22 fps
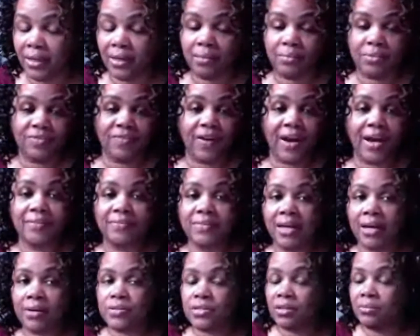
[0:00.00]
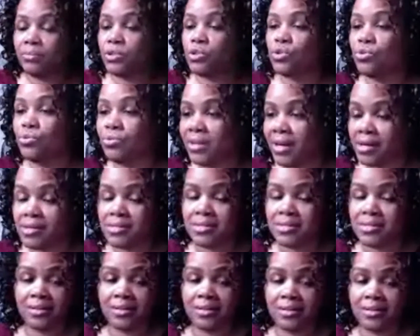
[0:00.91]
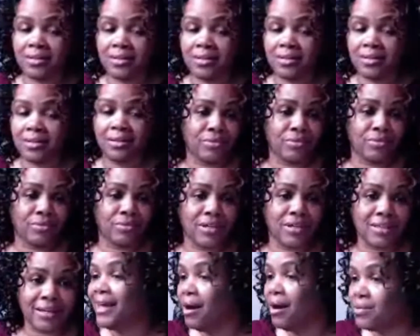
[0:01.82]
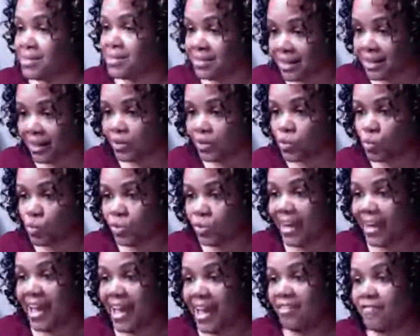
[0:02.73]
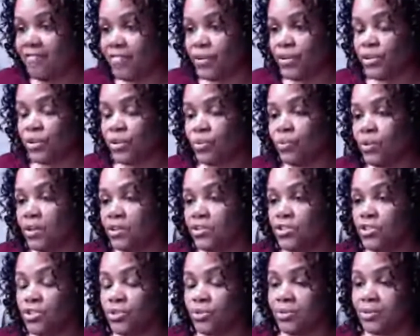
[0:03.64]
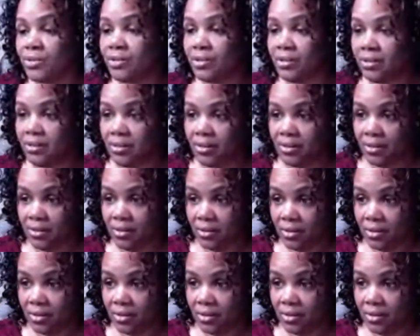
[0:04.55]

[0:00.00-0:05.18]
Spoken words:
It could be $5,000, it could be $2,000, it could be $3,000, it could be $1,000, whatever you want your